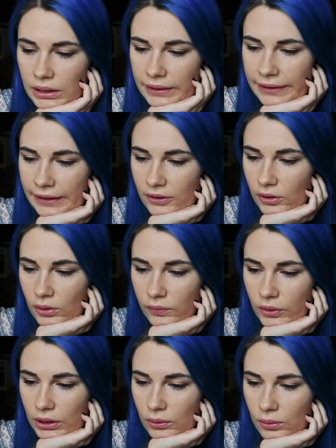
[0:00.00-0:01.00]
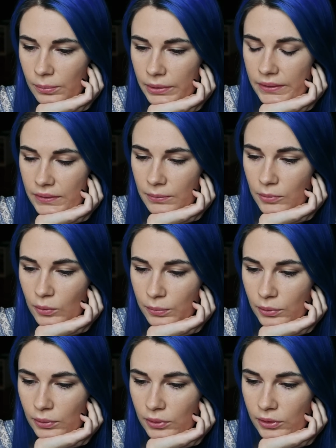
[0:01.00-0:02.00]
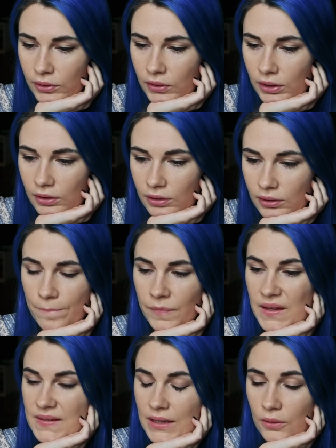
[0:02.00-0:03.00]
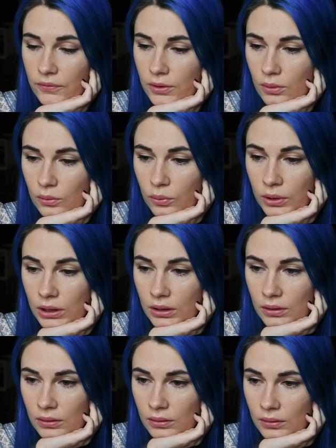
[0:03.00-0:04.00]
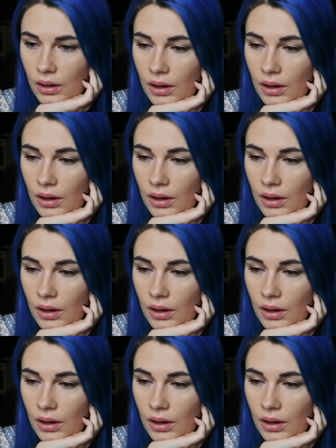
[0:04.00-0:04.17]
I can't get over how amazing Moonbyul looks here. This outfit on Wheein.